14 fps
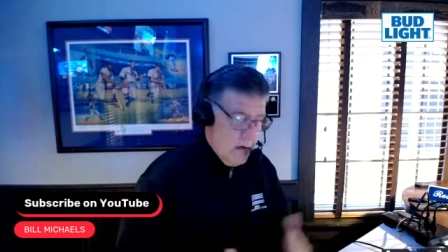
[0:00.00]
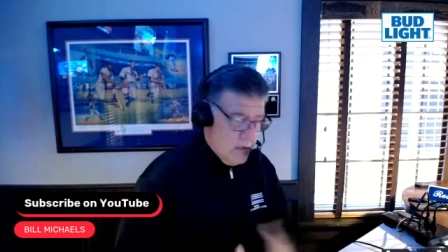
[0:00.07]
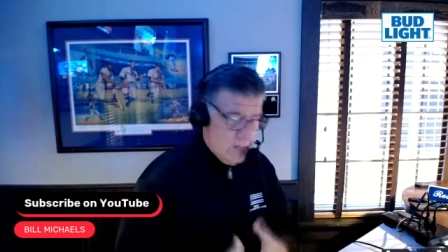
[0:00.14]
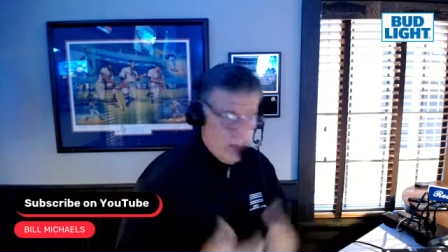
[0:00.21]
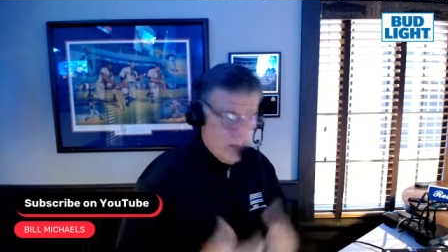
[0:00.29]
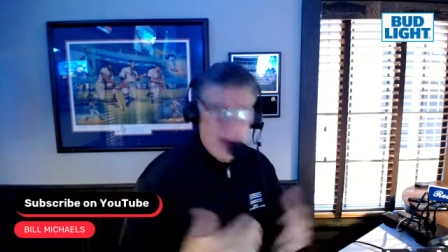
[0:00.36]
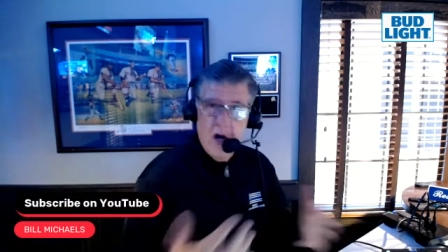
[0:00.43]
the
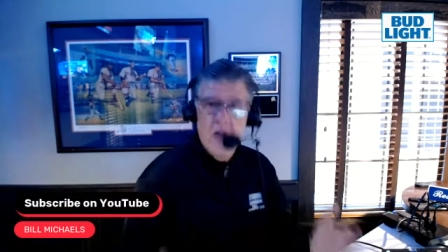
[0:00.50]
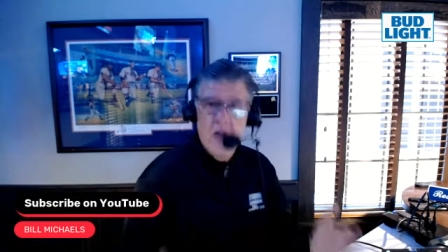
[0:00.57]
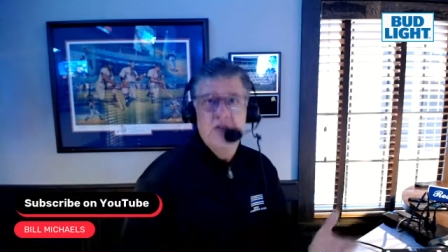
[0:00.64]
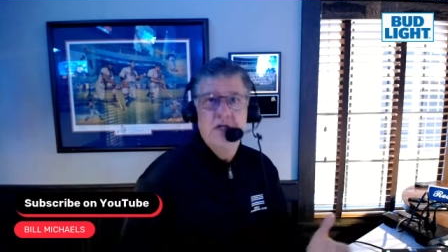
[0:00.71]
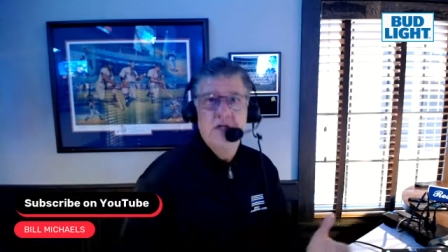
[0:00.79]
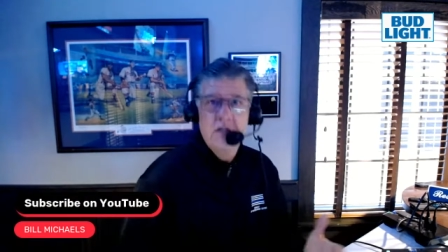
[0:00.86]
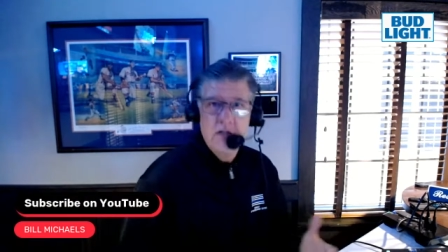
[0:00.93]

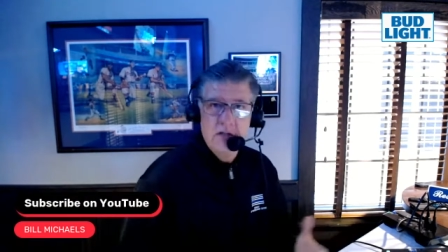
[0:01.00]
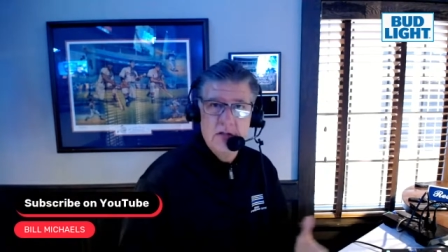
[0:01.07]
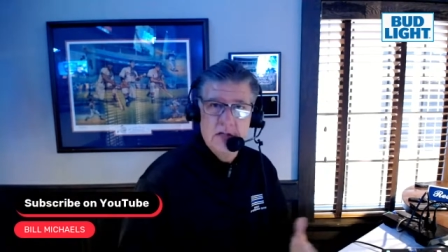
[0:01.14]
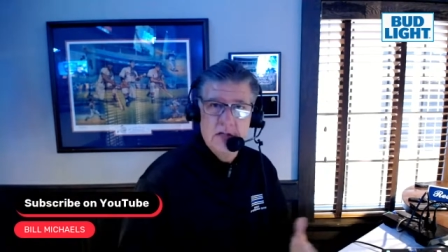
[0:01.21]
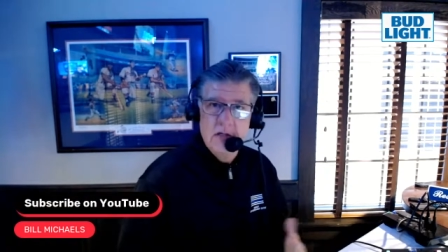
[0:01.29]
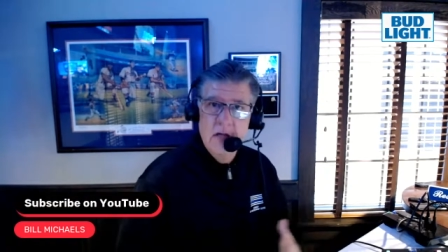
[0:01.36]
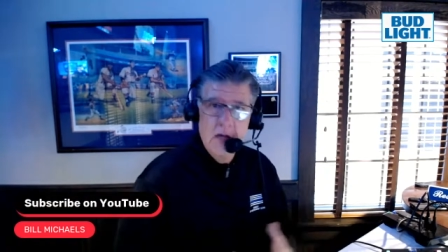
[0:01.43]
precautions
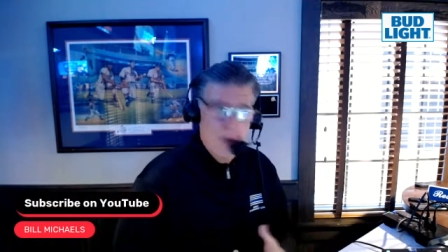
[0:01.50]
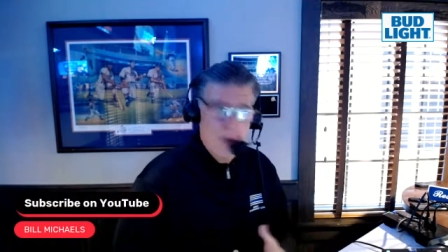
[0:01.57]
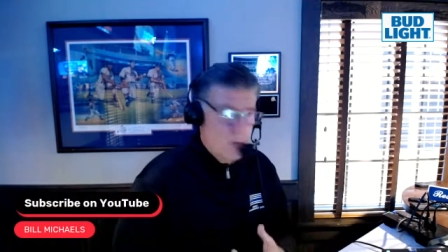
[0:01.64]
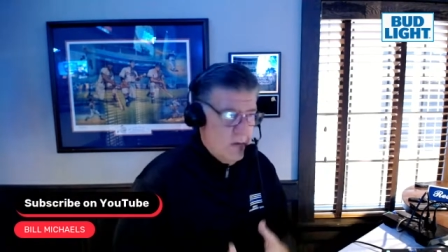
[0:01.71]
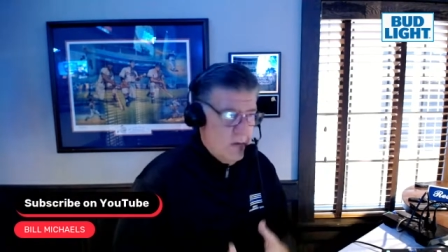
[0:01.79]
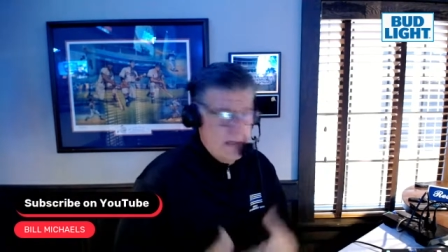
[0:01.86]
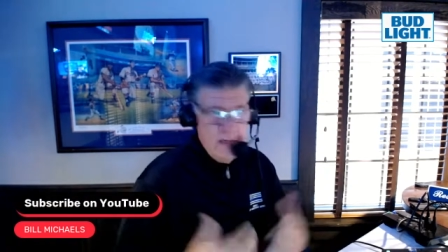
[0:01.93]
and
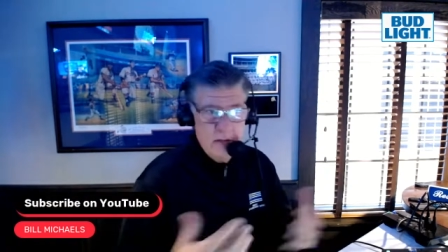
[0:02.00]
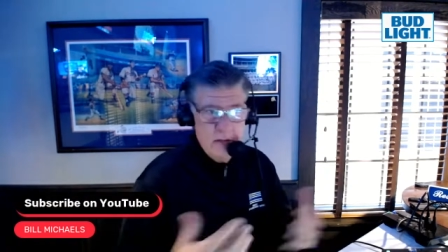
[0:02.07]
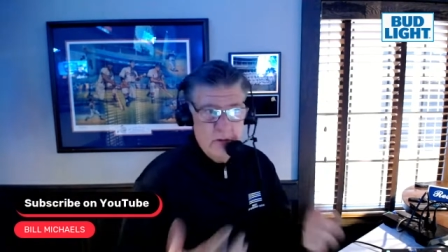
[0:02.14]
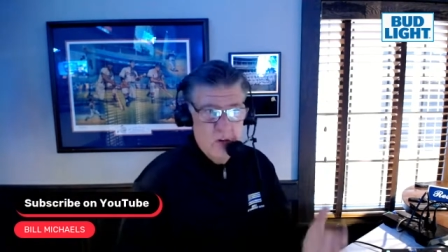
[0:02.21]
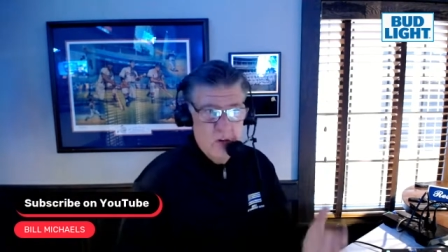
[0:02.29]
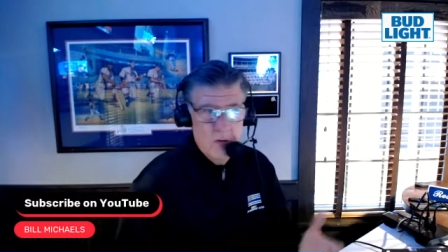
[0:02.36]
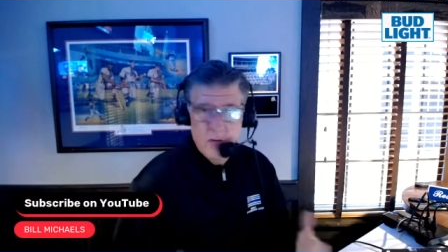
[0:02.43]
what they need to
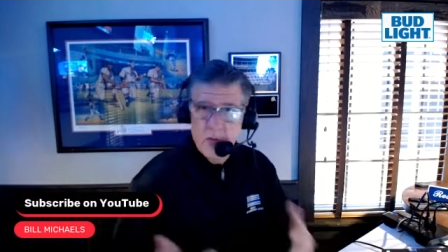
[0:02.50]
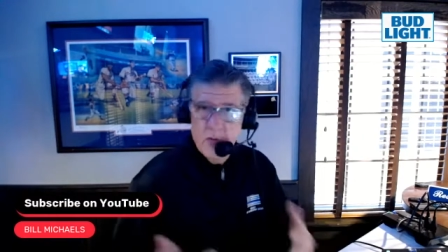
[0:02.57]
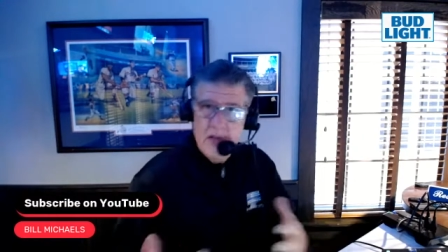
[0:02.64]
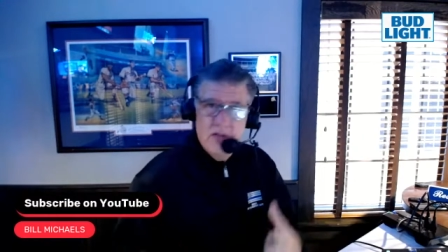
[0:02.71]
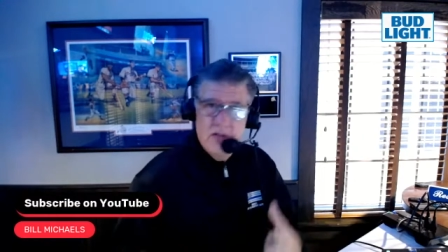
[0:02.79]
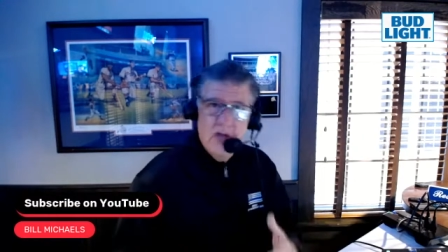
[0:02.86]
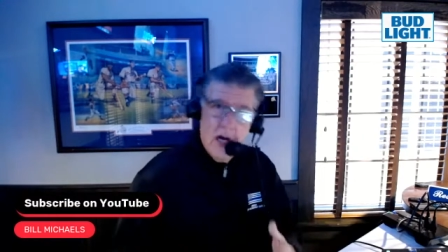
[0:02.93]
do if the
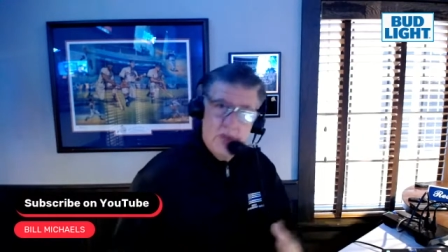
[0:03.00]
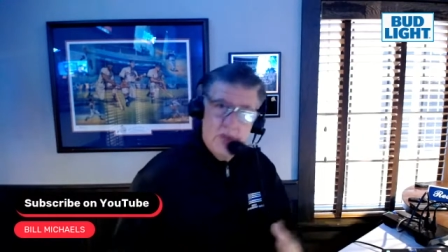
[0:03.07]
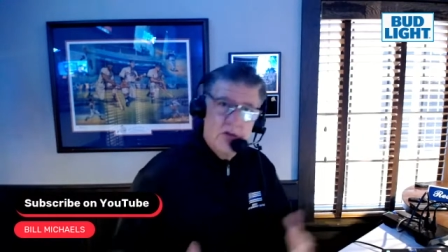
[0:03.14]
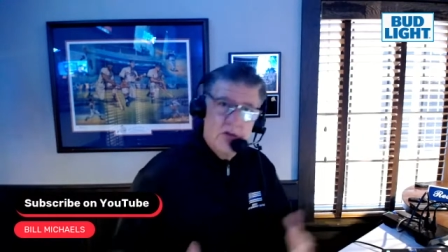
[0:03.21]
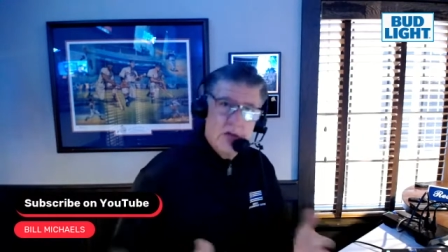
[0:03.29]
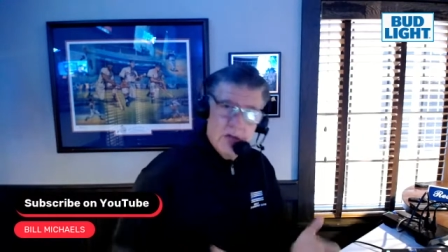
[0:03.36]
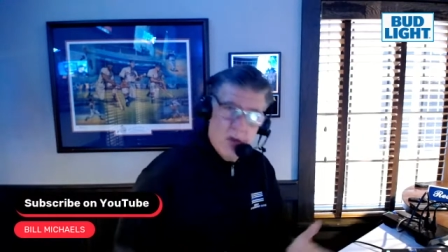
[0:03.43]
race does or
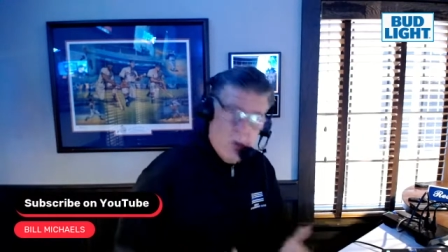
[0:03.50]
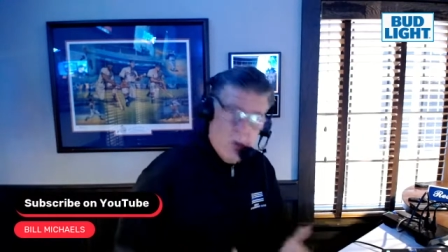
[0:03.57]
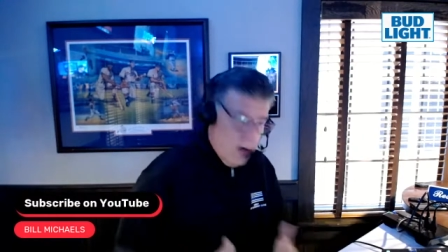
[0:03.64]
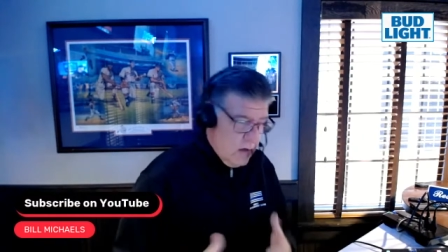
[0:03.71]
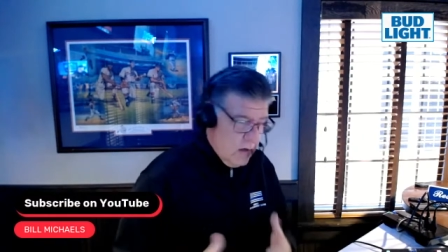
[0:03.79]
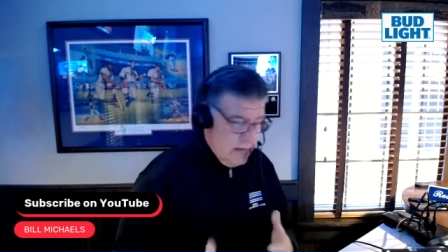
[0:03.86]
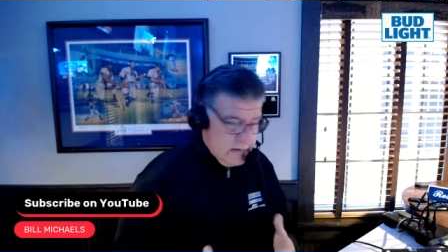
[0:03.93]
doesn't go
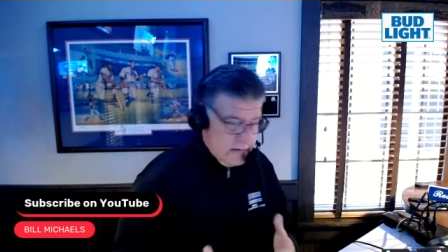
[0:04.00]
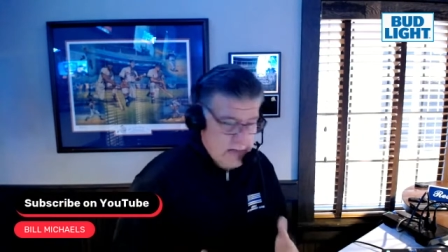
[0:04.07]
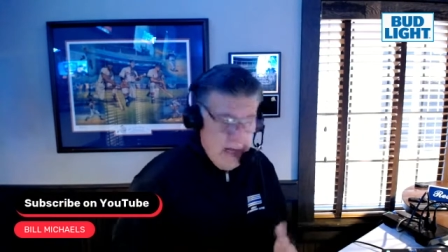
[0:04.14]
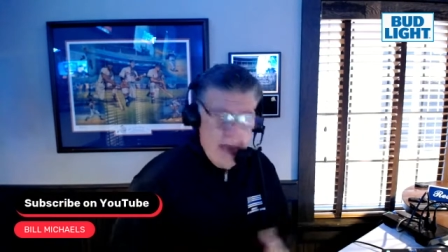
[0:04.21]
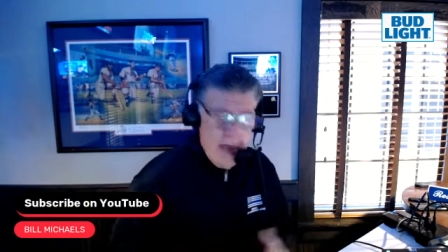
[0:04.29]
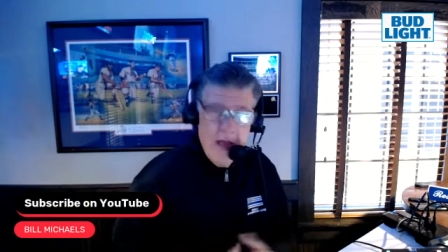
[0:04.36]
on and this and that,